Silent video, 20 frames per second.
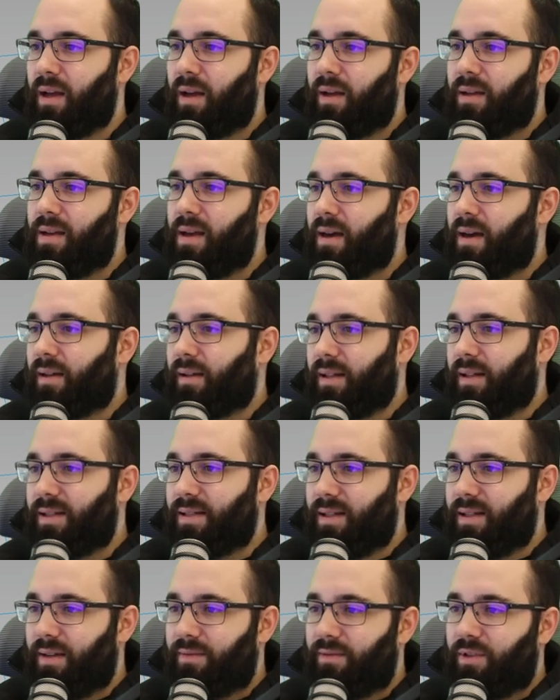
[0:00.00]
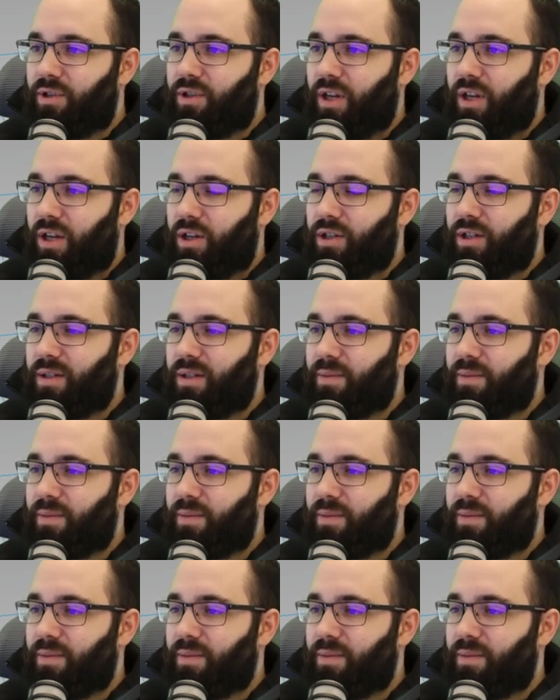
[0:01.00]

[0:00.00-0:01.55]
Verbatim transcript: Yeah, let's save the changes.